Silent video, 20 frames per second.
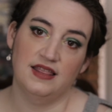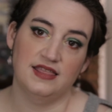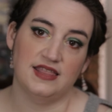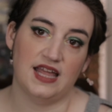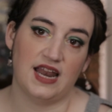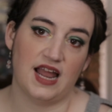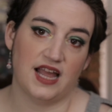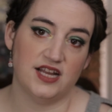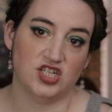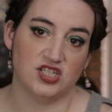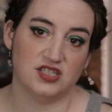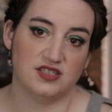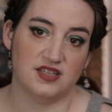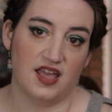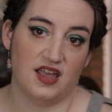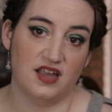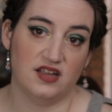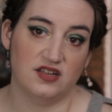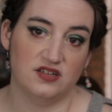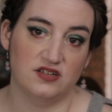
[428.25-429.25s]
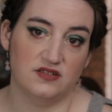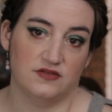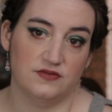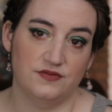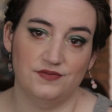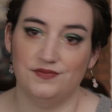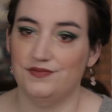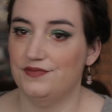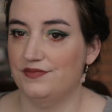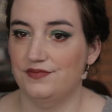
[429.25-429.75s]
then I just like
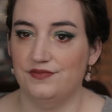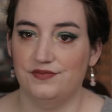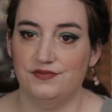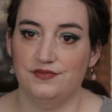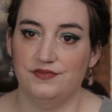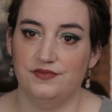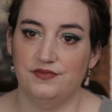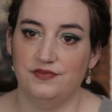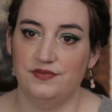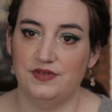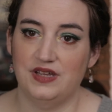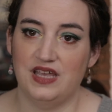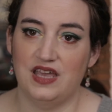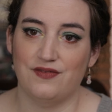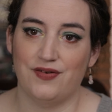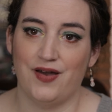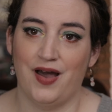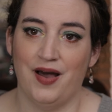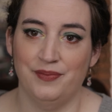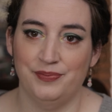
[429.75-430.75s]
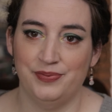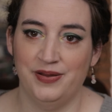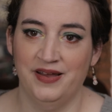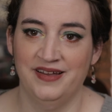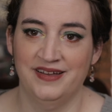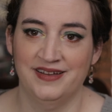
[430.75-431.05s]
give up.